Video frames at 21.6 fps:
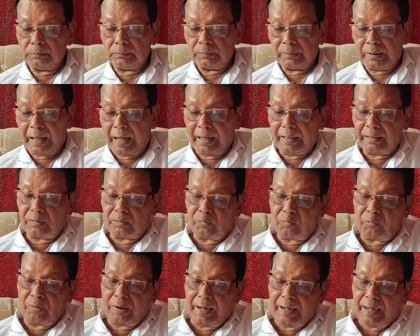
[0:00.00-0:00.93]
that
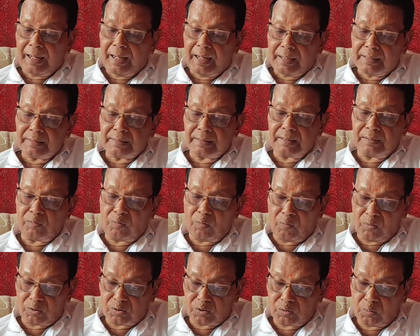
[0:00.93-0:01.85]
whereas
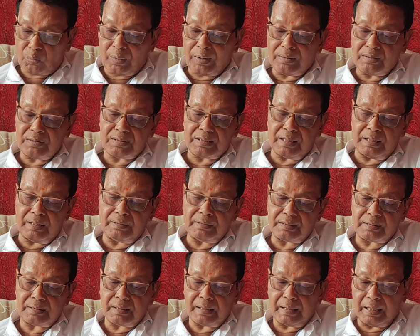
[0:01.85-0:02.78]
Schwann
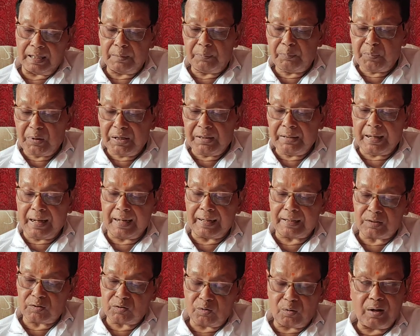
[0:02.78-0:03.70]
cells help in
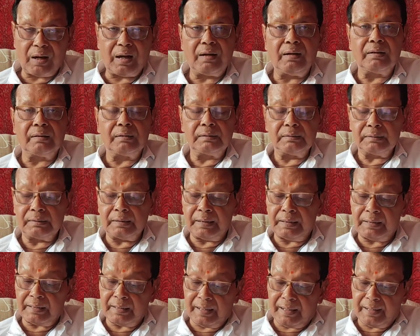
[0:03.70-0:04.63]
axonal
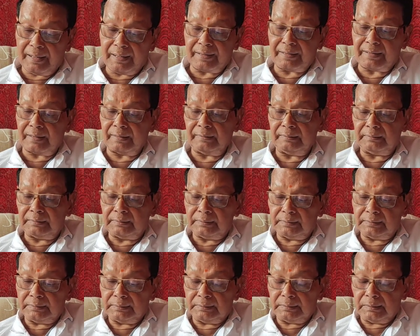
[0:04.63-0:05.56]
regeneration,
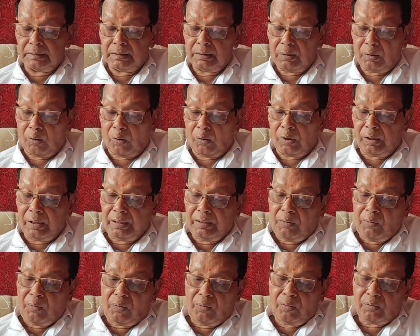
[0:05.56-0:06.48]

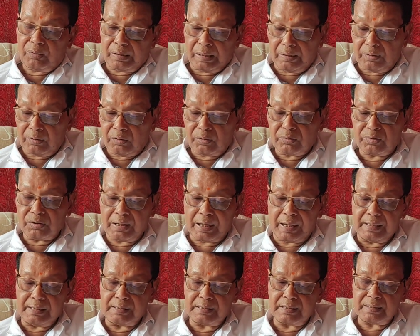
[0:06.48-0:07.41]

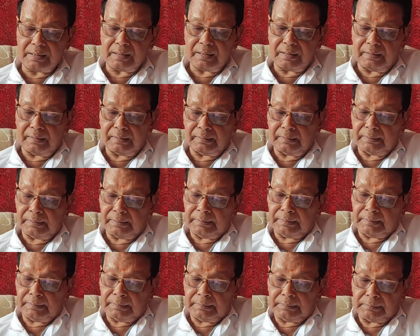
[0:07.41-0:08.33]
oligodendrocytes,
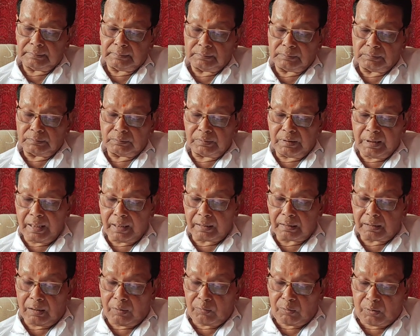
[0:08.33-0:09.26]
their
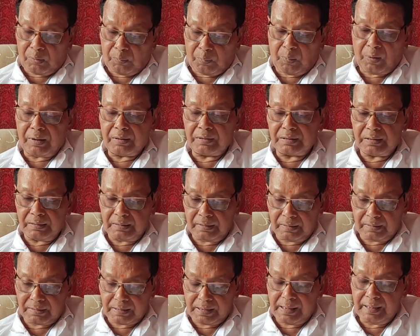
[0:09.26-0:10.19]
counterparts in
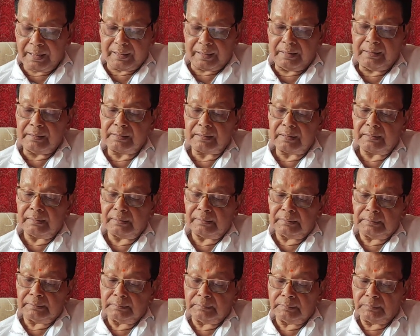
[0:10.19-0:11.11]
the CNS,
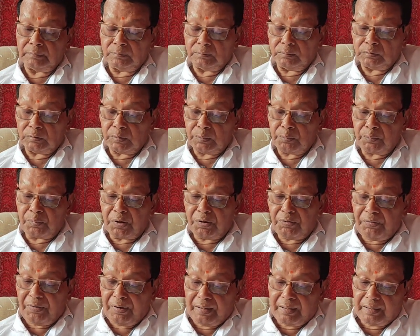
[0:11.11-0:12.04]

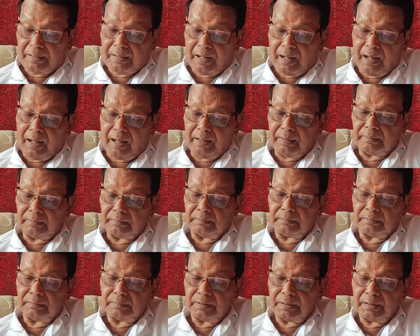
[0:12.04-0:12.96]
prevent the
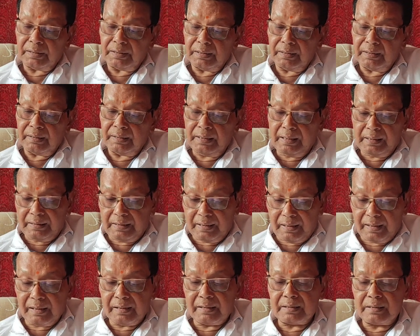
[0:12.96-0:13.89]

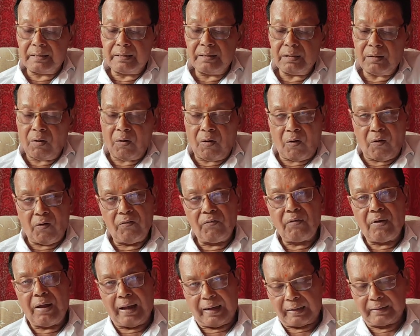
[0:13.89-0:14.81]
regeneration
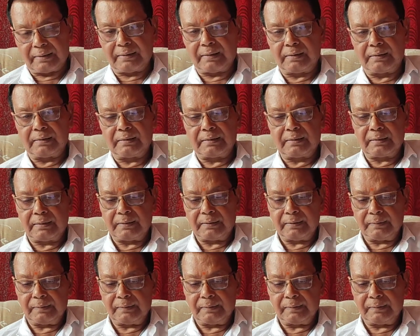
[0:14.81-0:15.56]
of axons.